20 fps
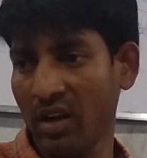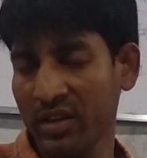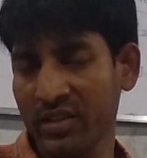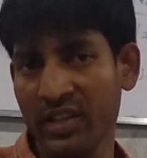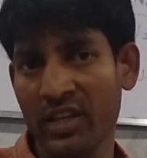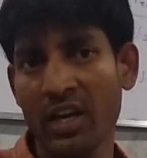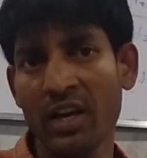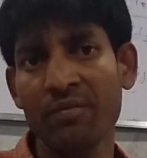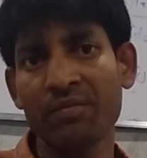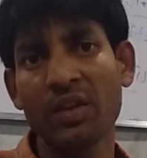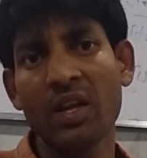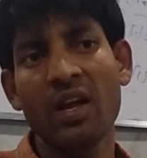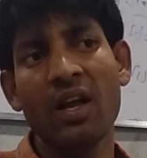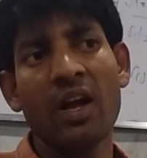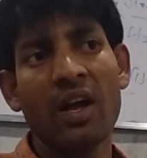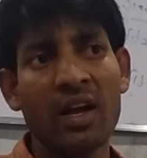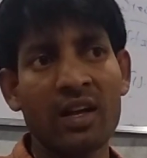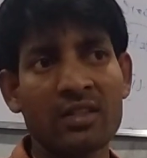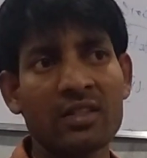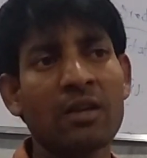Asia,
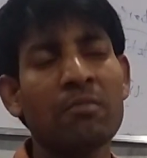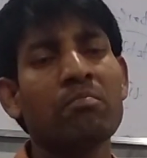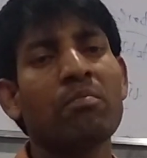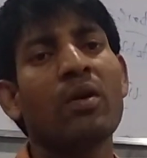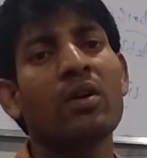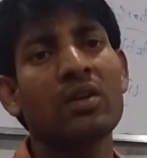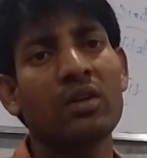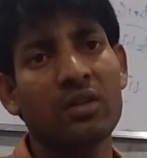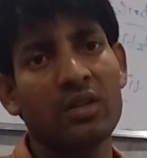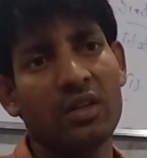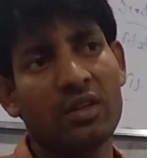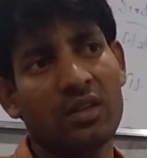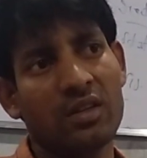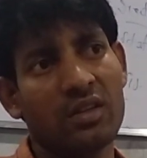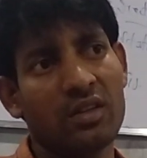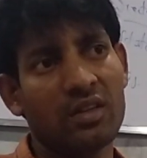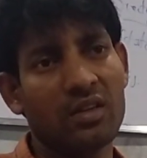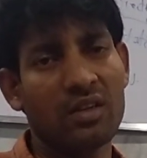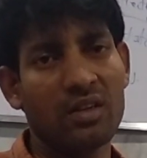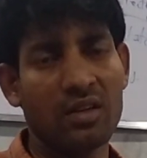and some part
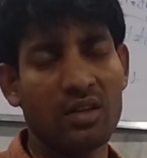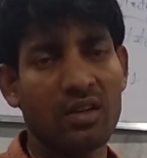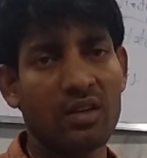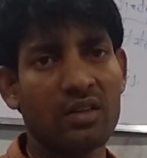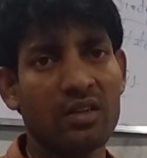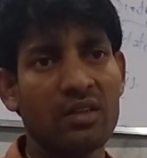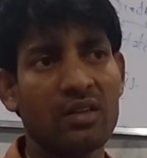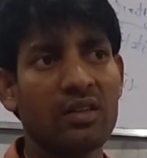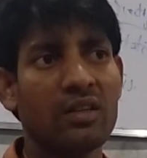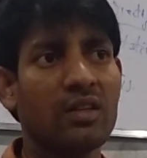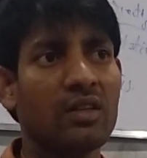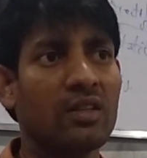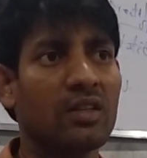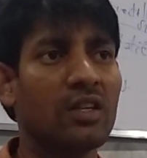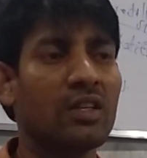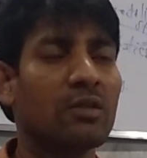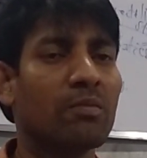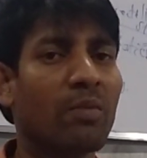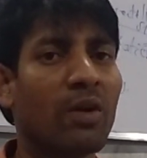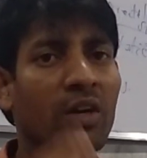
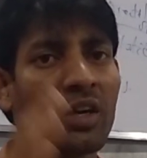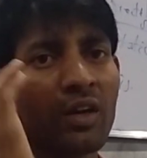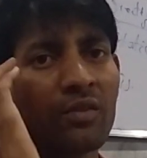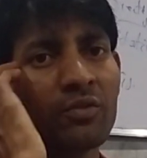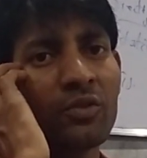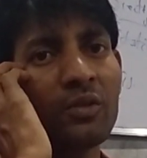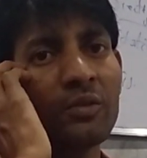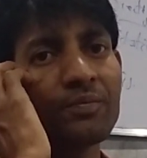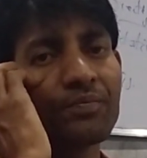is part of